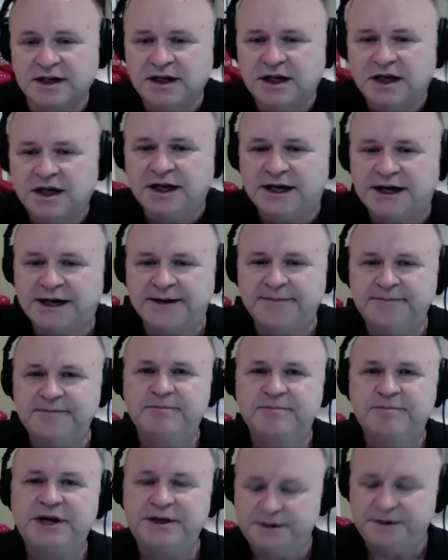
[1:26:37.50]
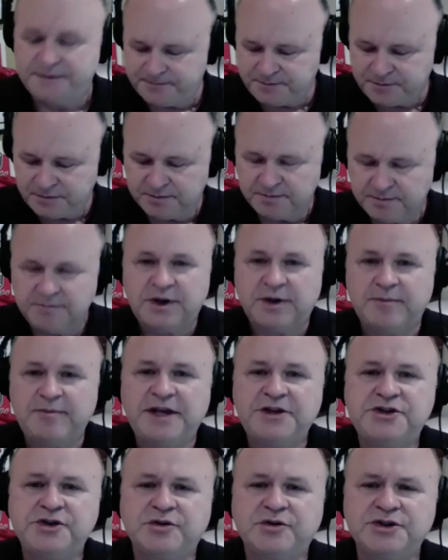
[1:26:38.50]
But
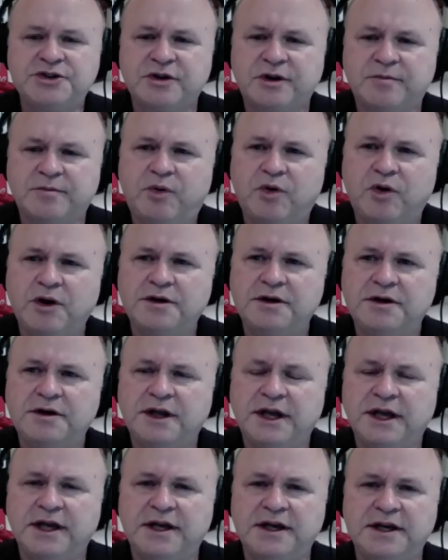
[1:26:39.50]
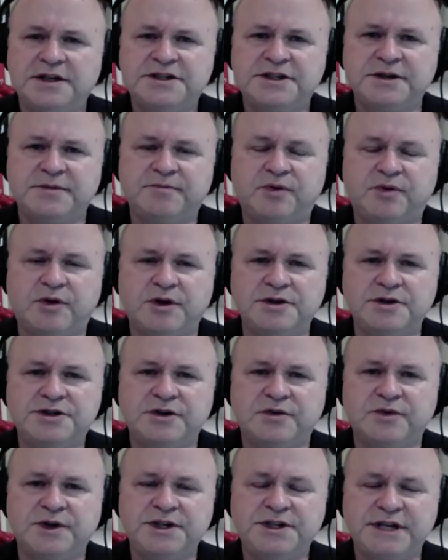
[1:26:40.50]
mentors are important, and it's important to
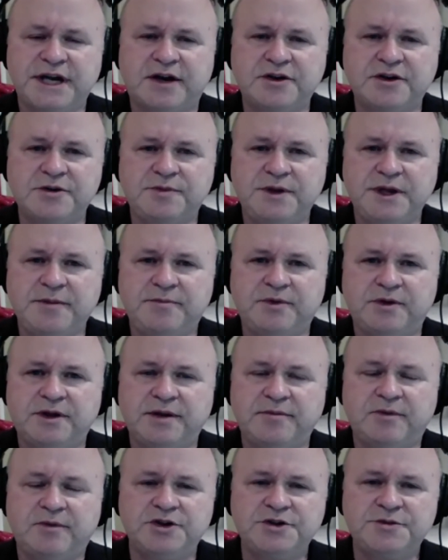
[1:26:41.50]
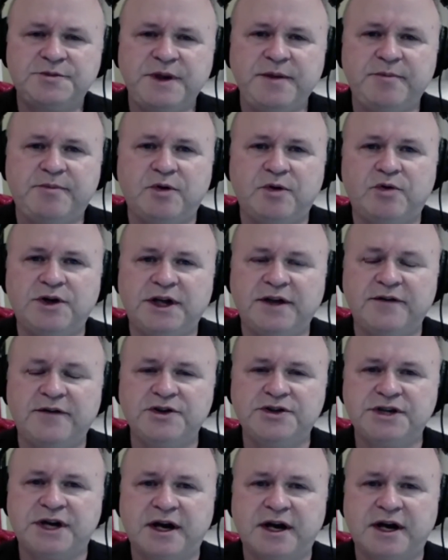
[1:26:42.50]
reach out to people, and most people will give you
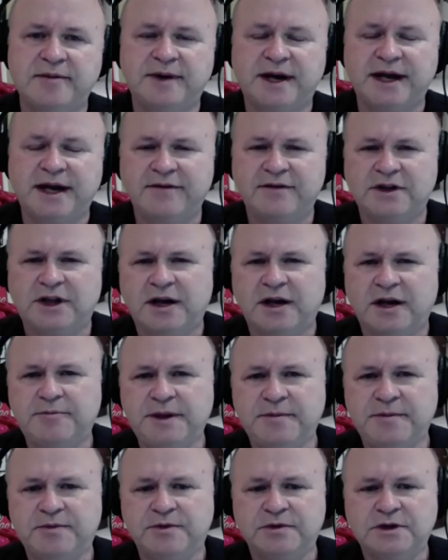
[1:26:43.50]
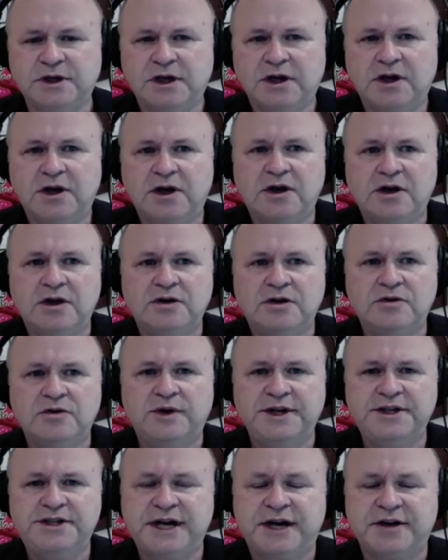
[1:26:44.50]
time. I have a lot of people who
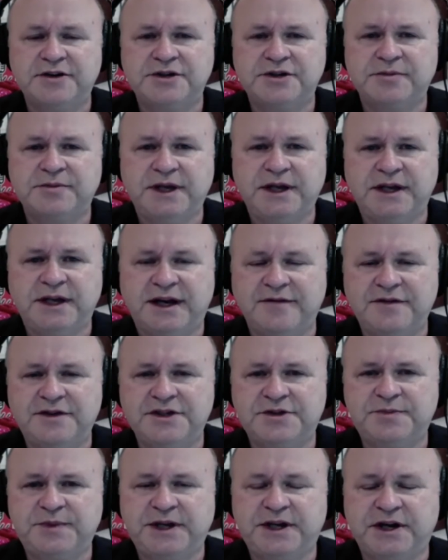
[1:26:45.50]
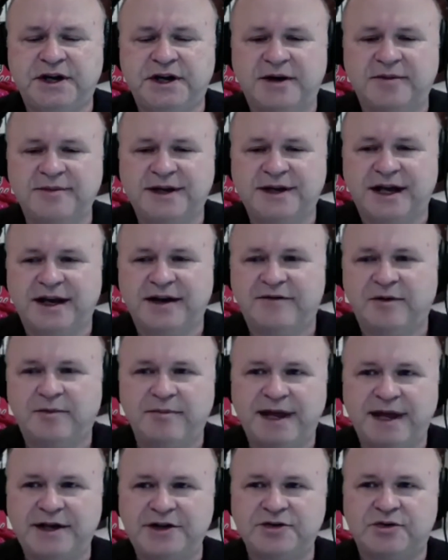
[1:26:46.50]
reach out to me, and I've just become kind of a
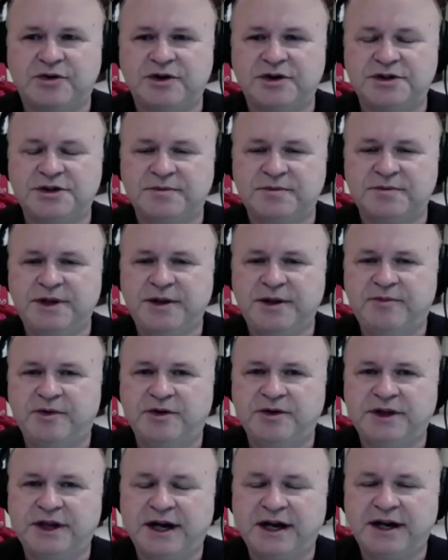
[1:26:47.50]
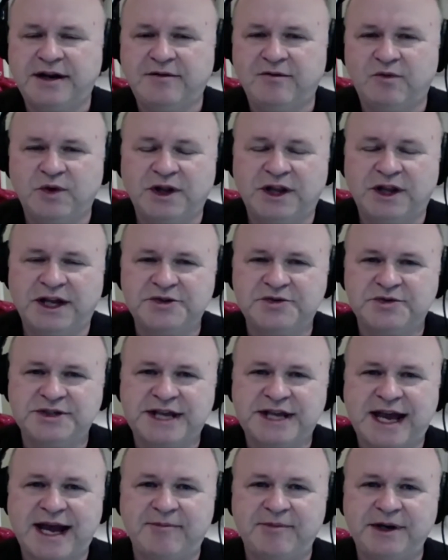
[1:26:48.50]
mentor to some people that I didn't even realize was
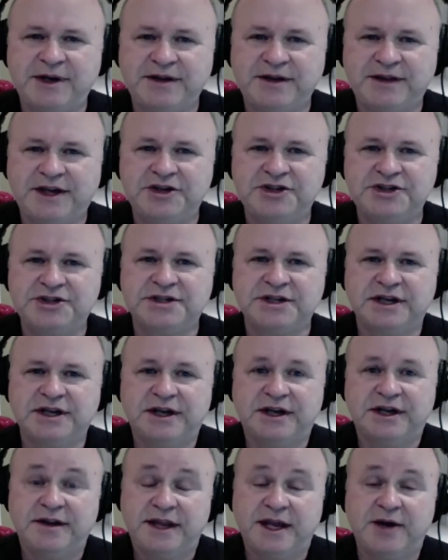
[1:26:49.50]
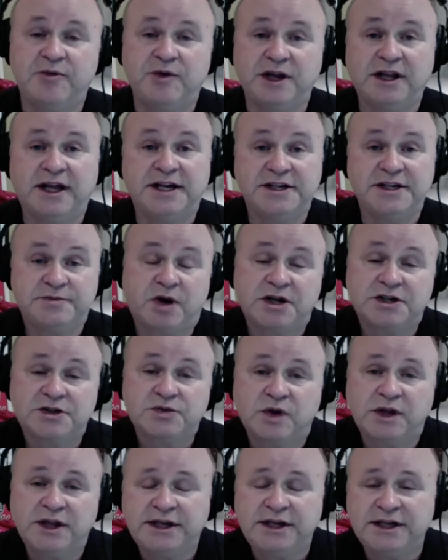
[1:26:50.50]
happening. They realize Mark's
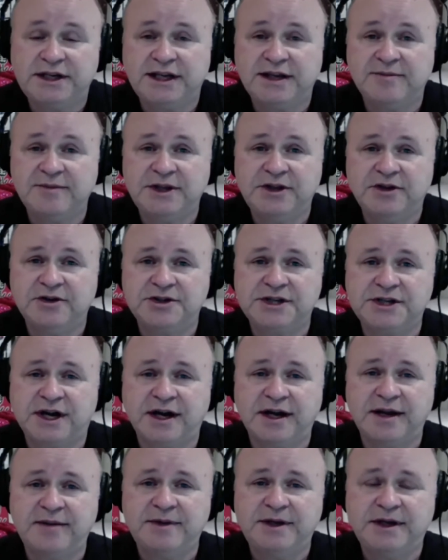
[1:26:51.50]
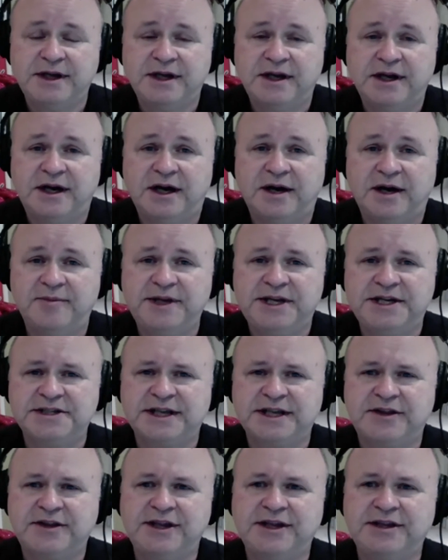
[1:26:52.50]
willing to give me their time, because
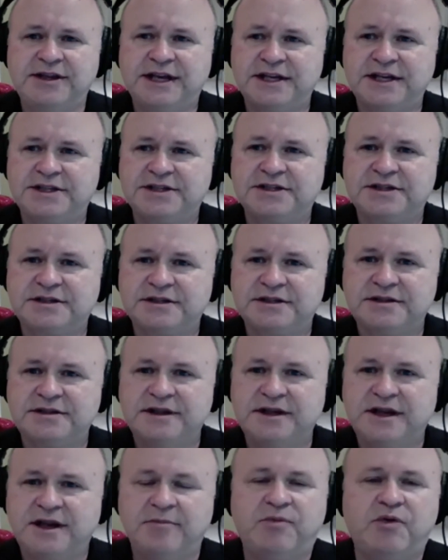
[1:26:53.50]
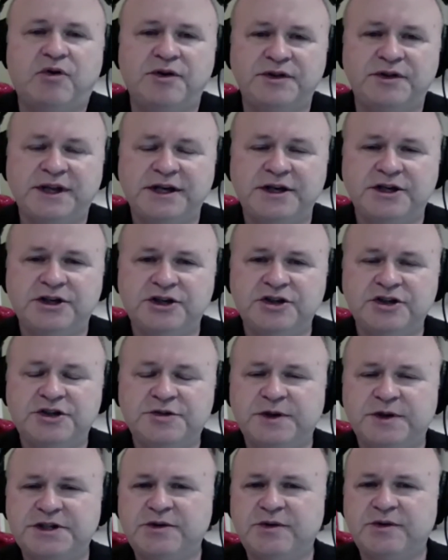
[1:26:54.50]
I think that's an important thing to do,
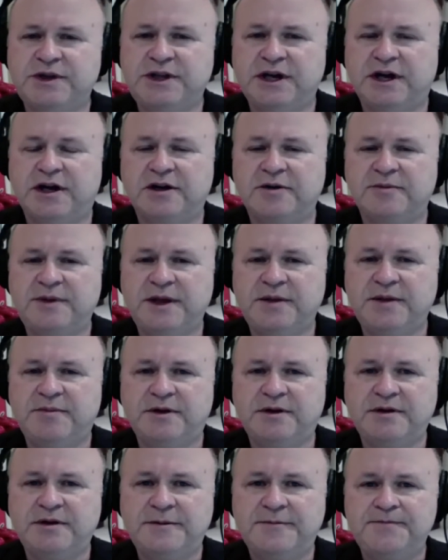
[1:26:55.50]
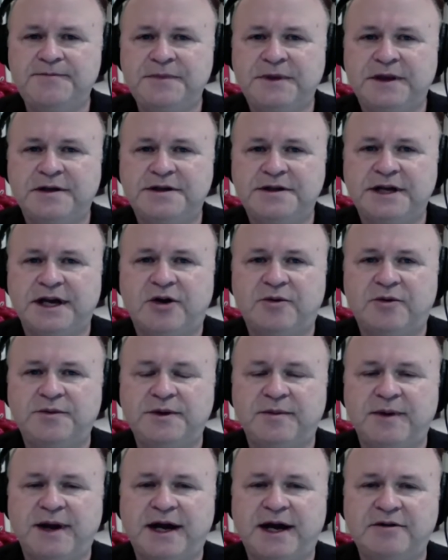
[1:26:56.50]
especially with younger people, to help
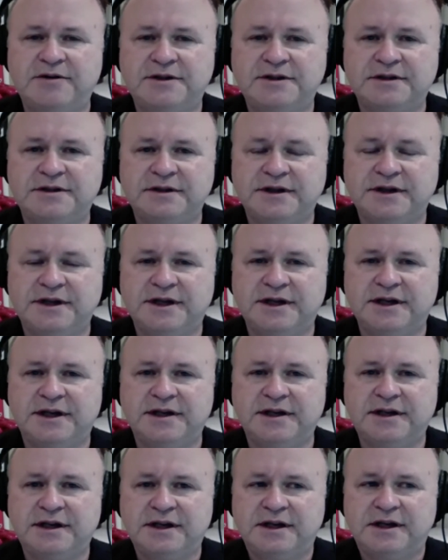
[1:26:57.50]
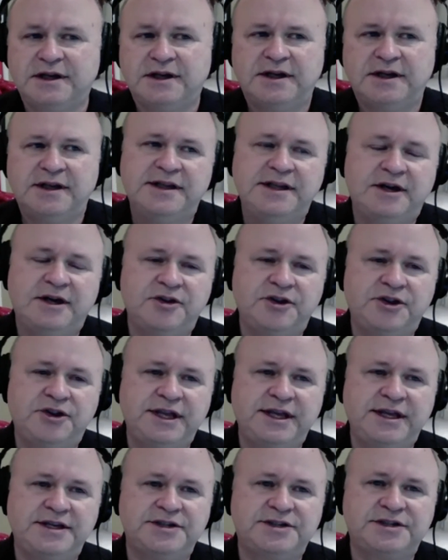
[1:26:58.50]
them out. And the other
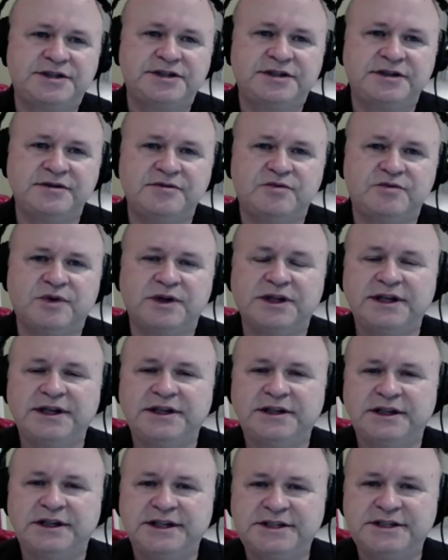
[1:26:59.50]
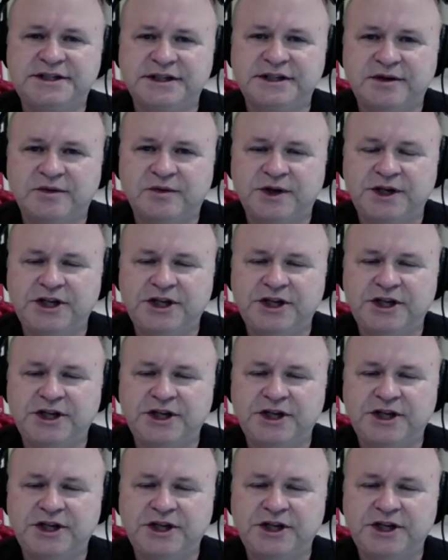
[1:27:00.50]
thing is to really listen when you